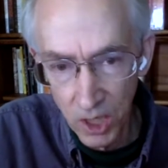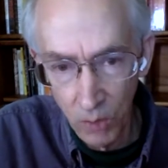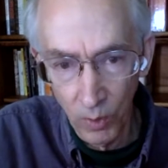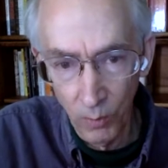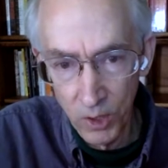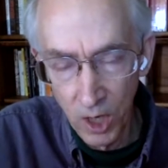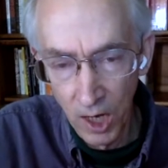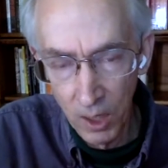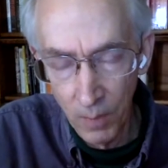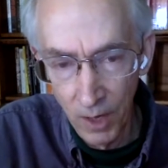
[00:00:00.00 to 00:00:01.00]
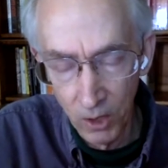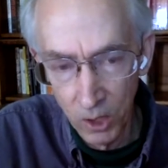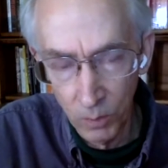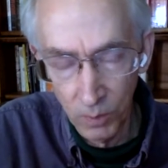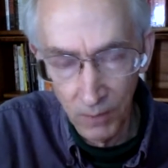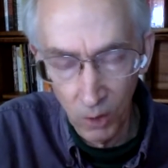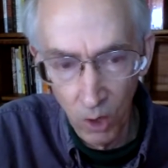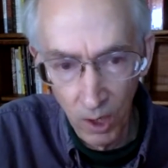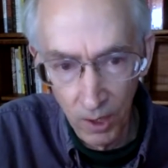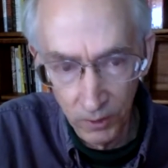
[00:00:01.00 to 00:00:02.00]
here when we talk about group level
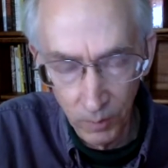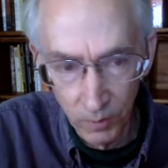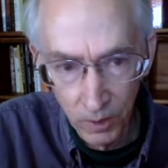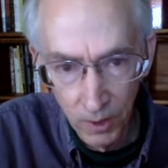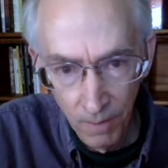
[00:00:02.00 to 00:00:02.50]
organisms